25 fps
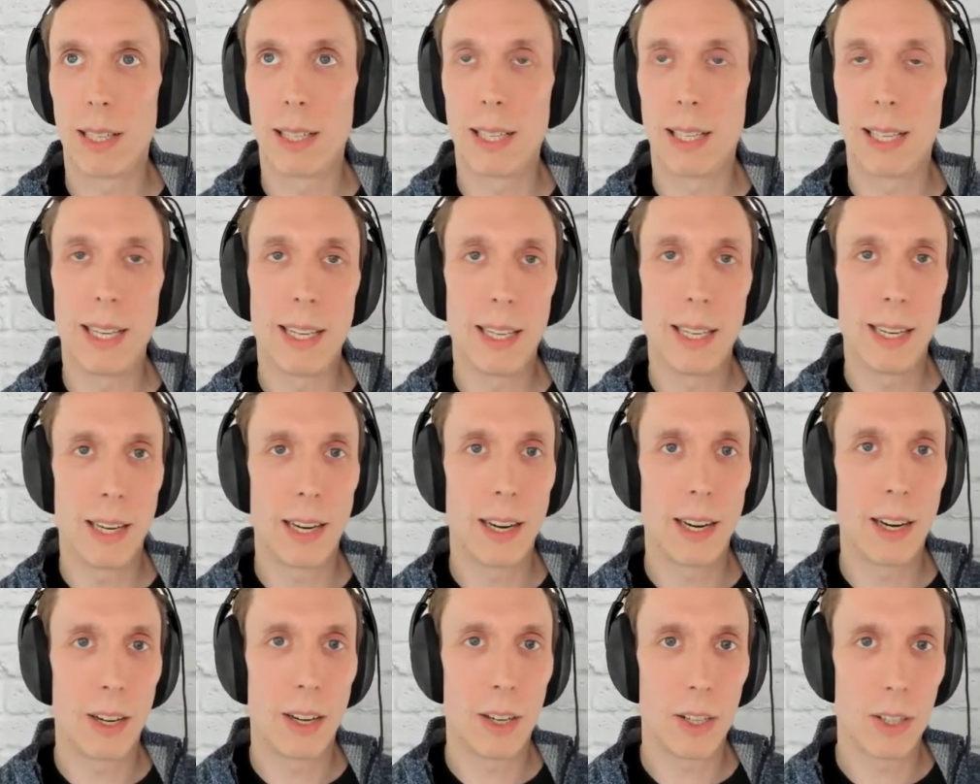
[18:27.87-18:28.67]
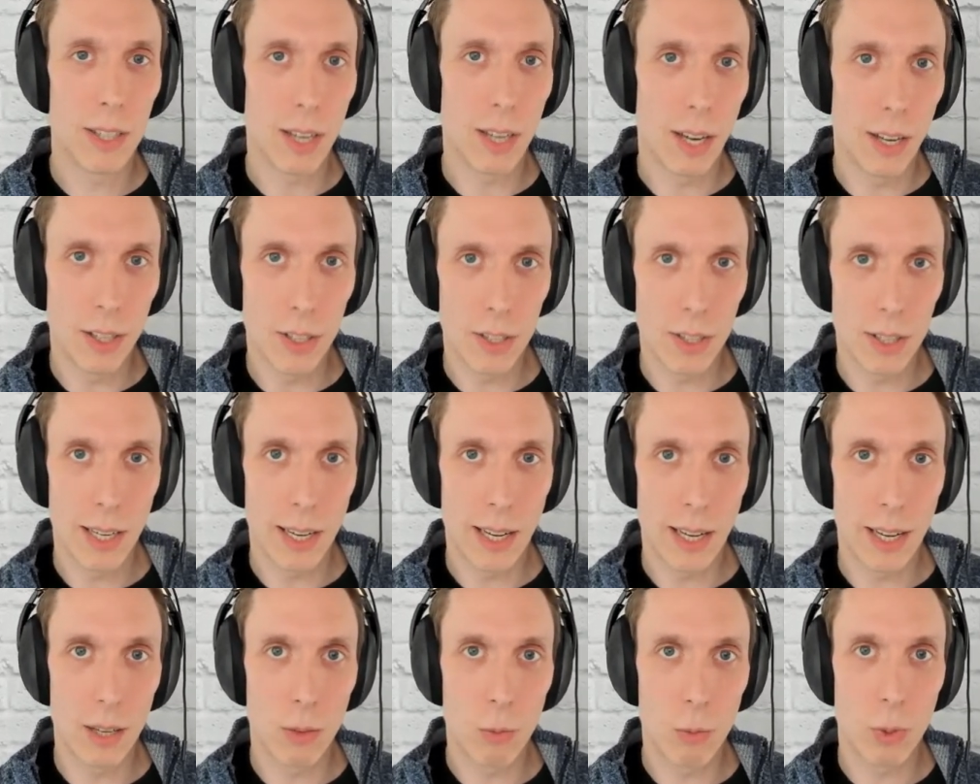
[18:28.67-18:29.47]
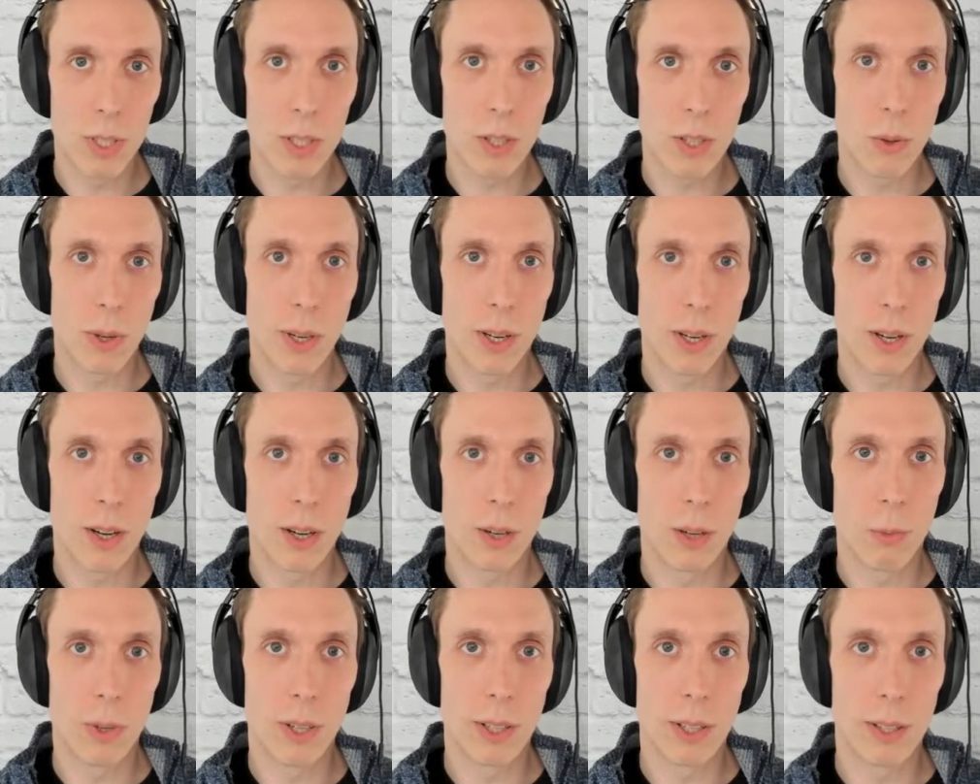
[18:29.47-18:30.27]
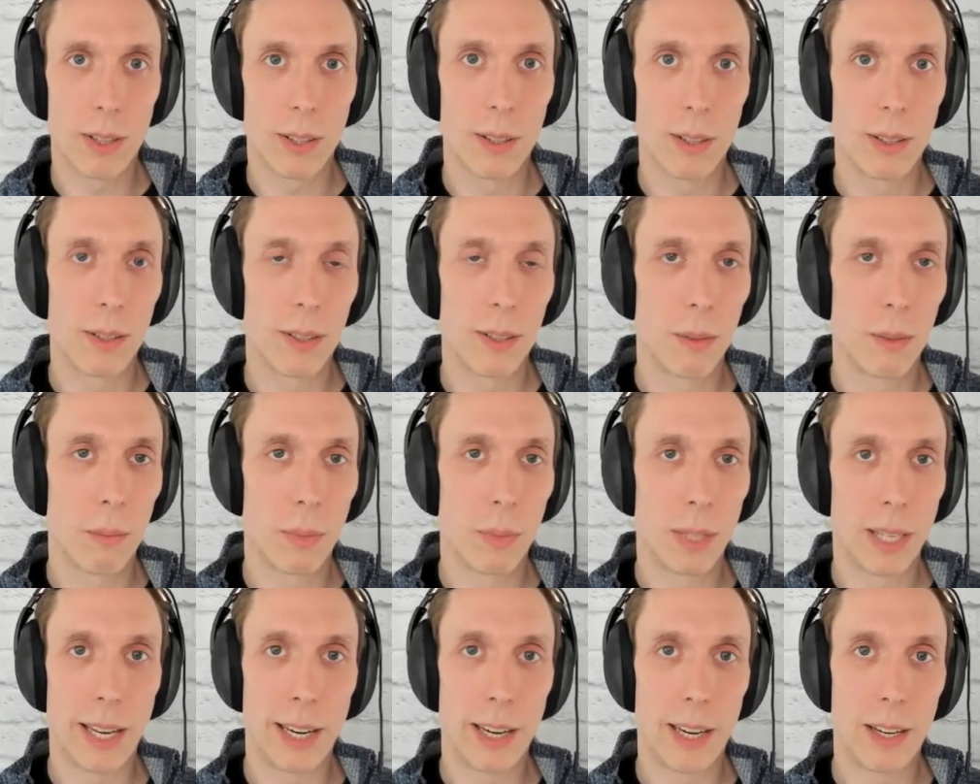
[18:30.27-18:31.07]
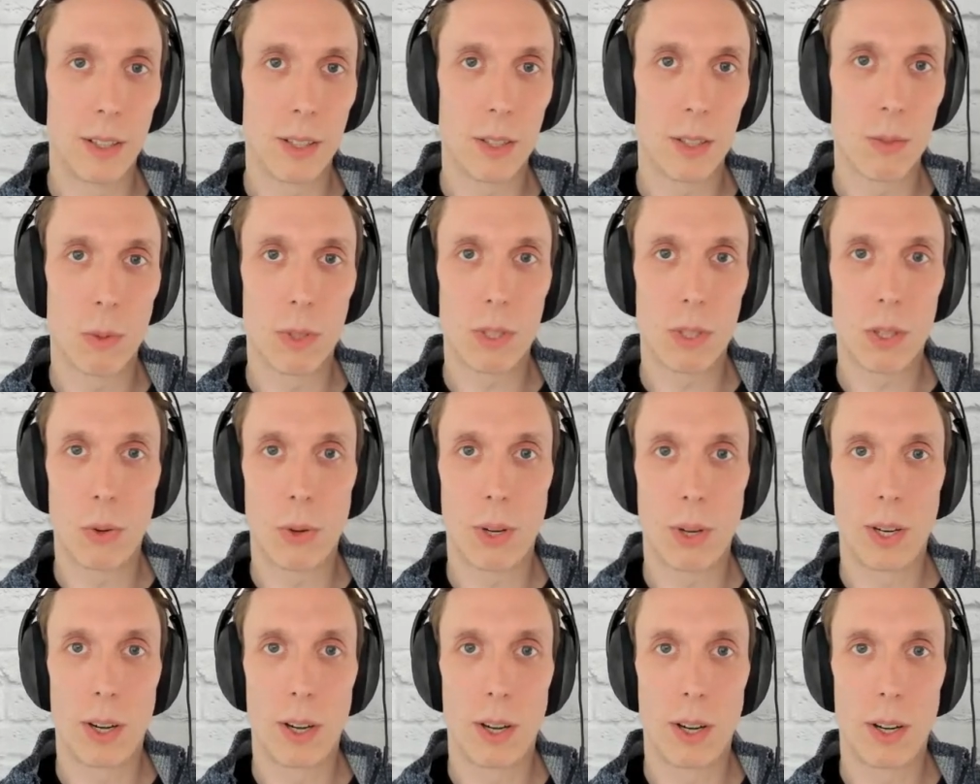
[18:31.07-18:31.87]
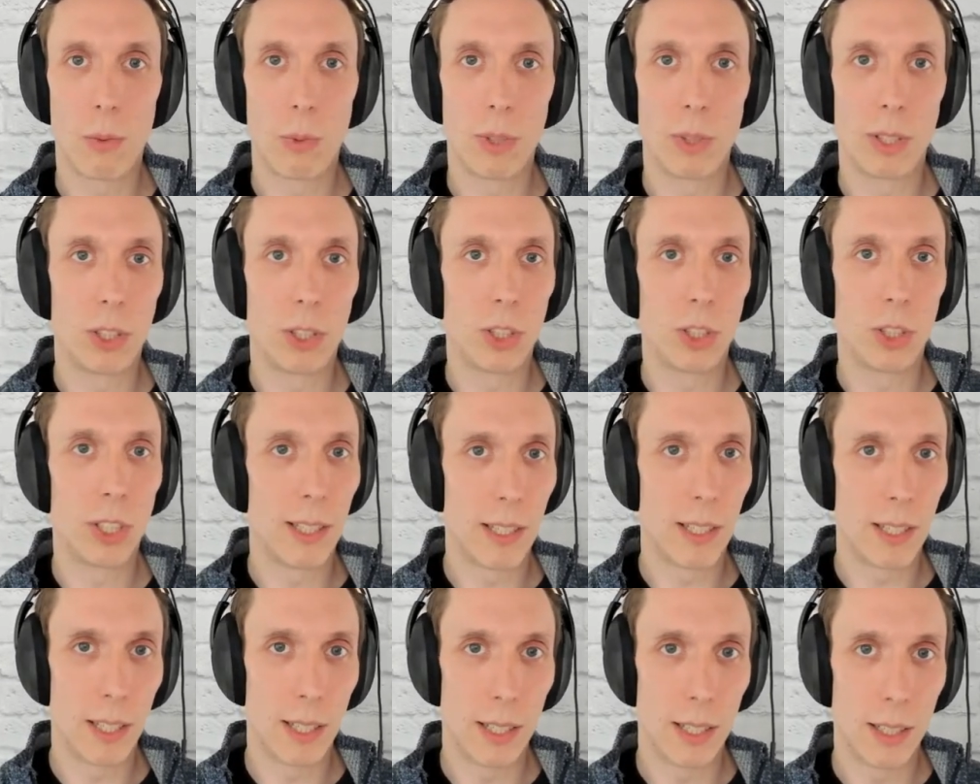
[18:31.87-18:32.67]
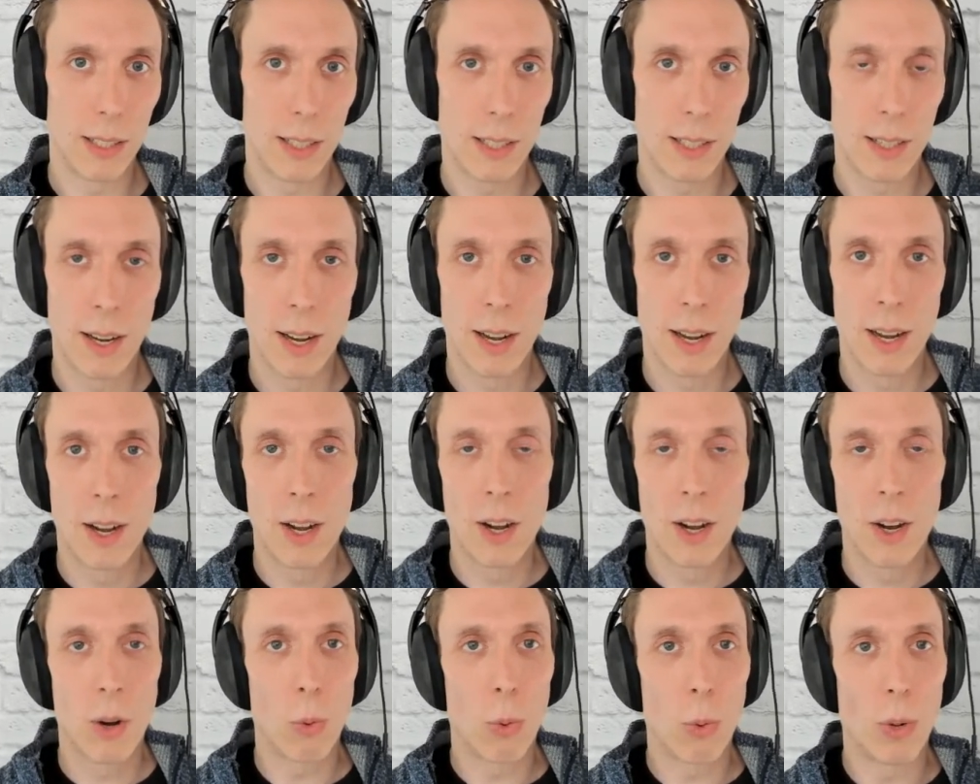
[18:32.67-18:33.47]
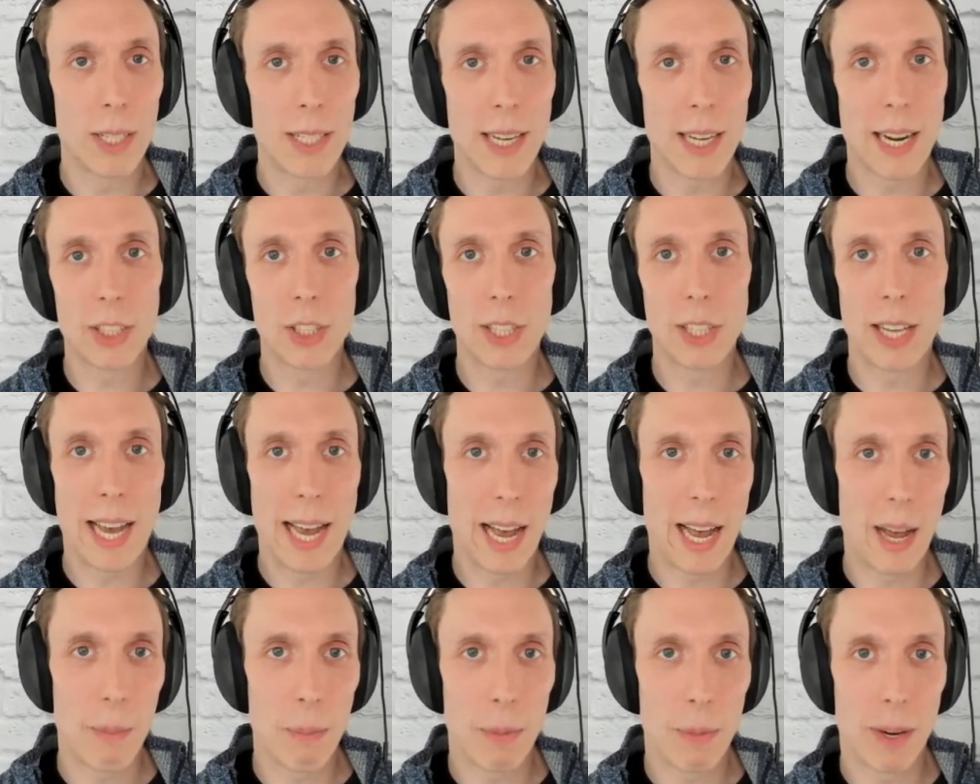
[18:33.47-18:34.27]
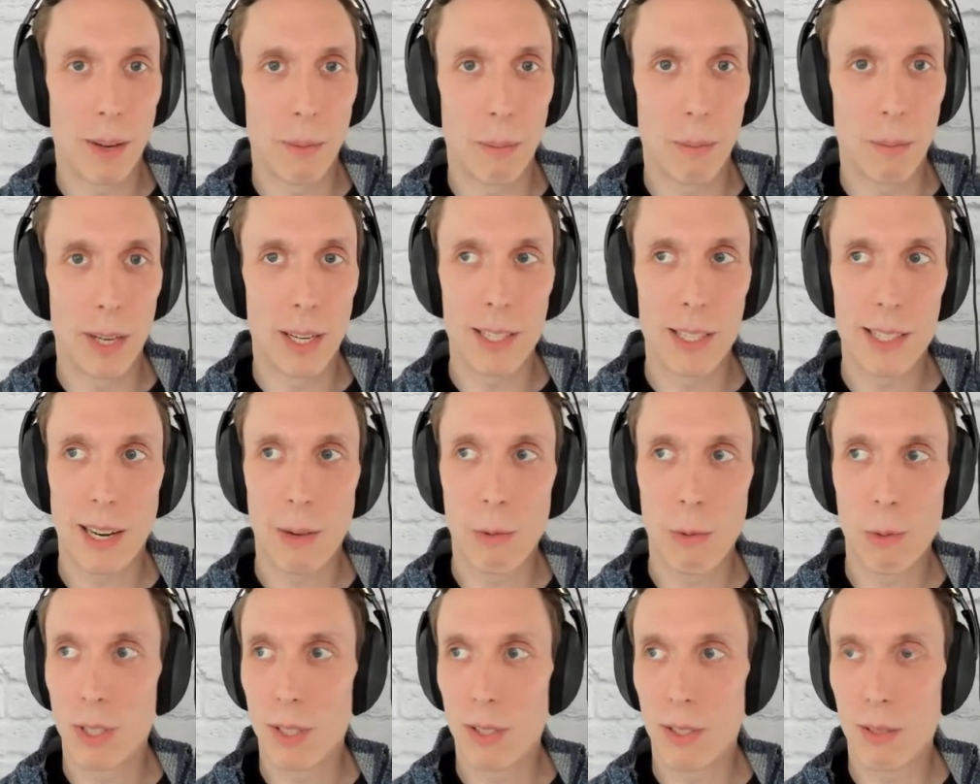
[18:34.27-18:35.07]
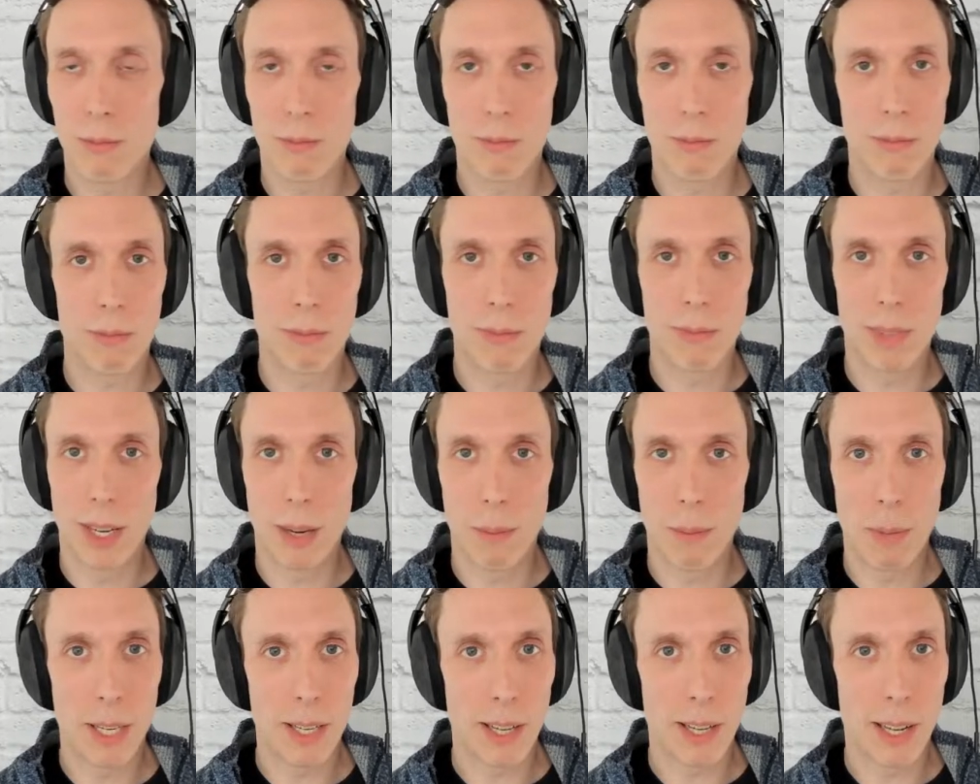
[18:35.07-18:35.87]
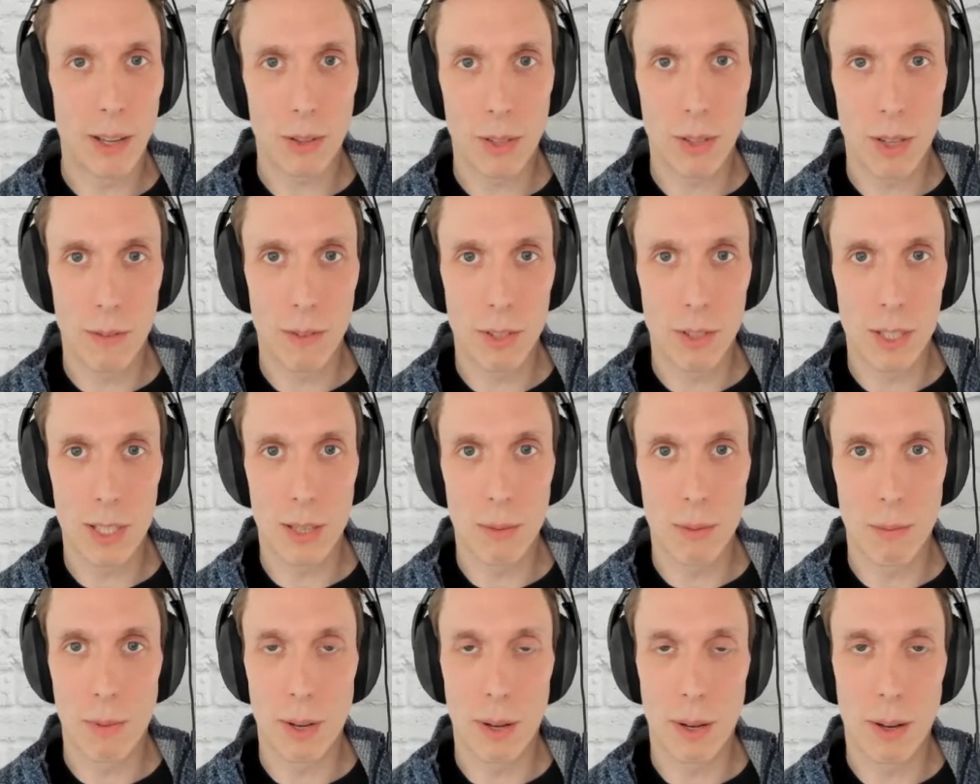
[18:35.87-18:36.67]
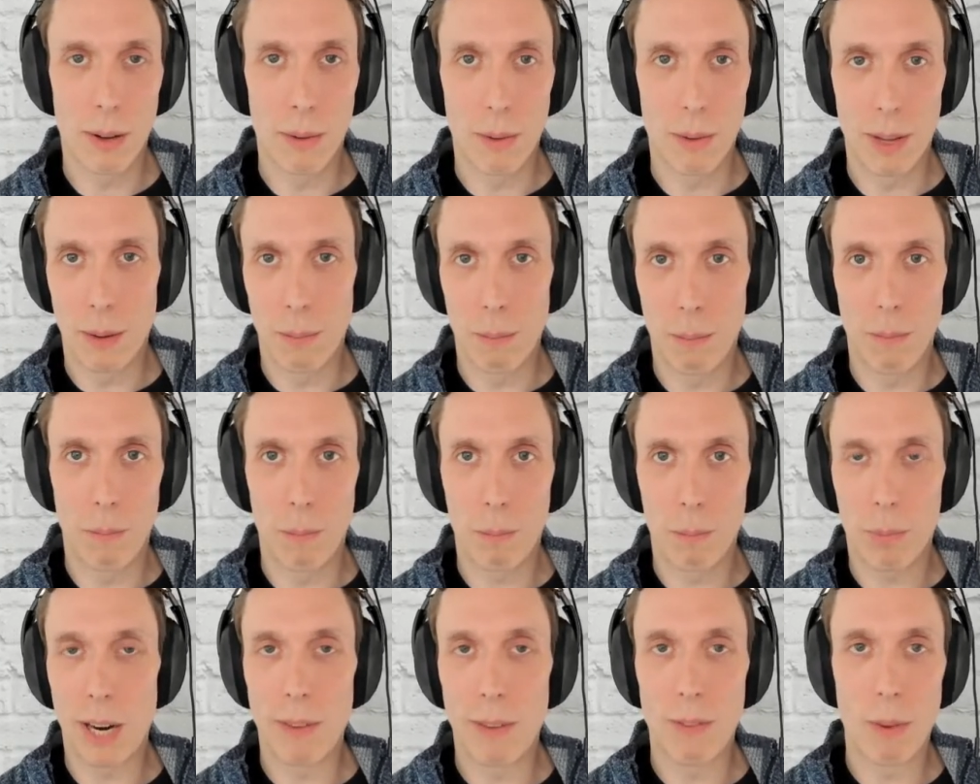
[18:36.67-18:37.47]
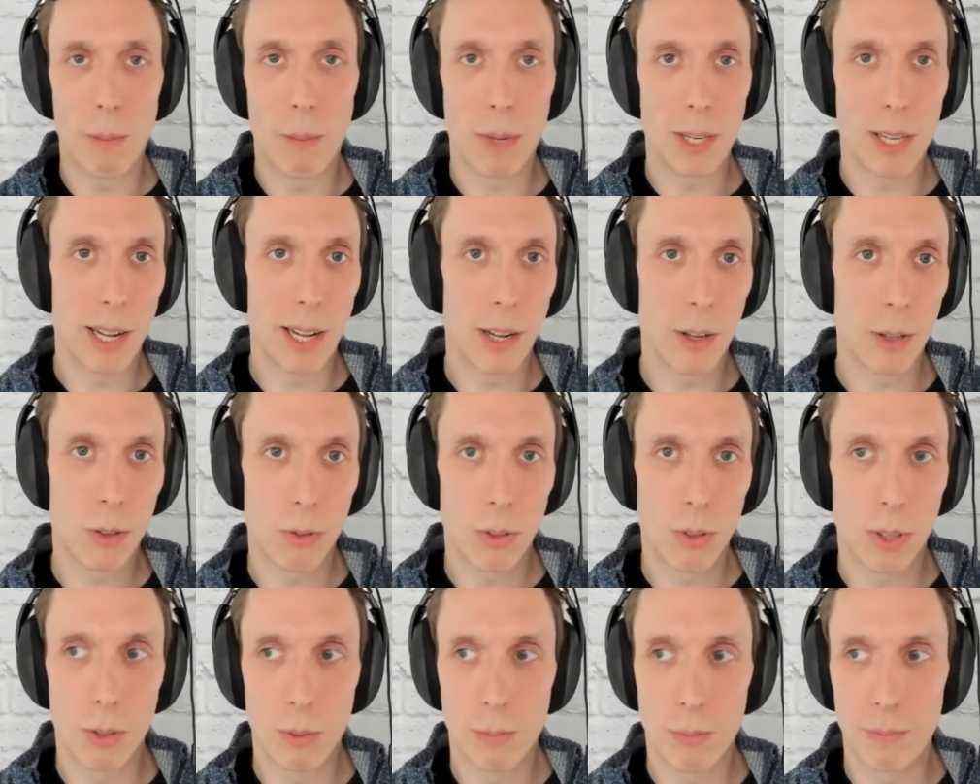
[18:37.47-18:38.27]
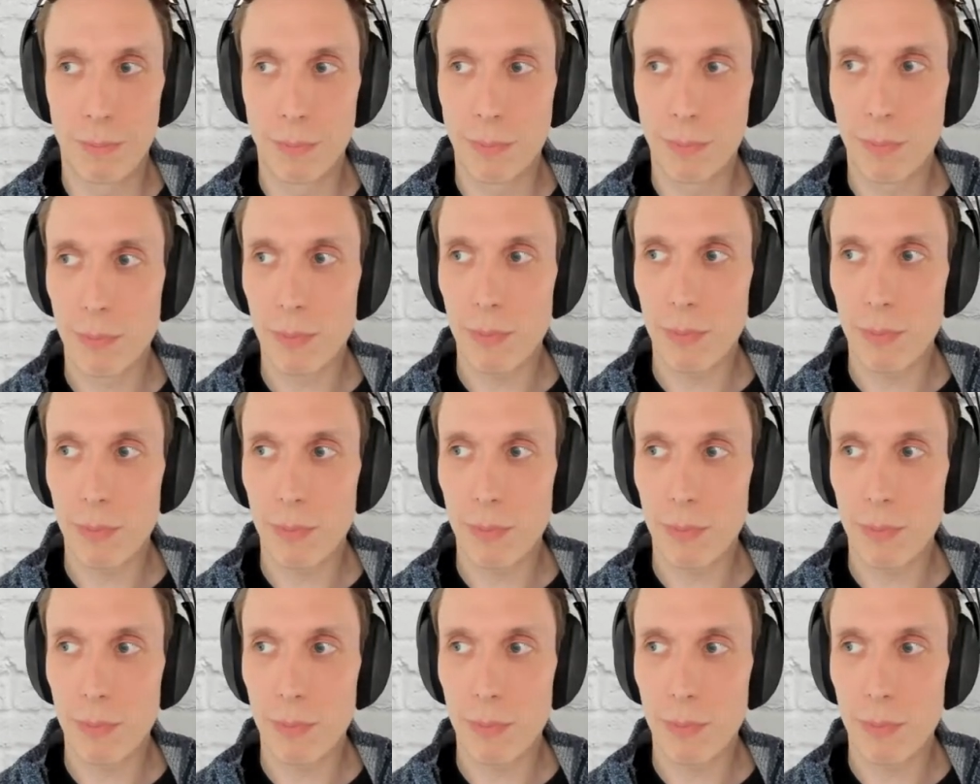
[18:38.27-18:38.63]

lean in and understand what's going on with millennials, what's going on with Gen Zs, what's actually happening. Because I was in a mental health in a private mental health group,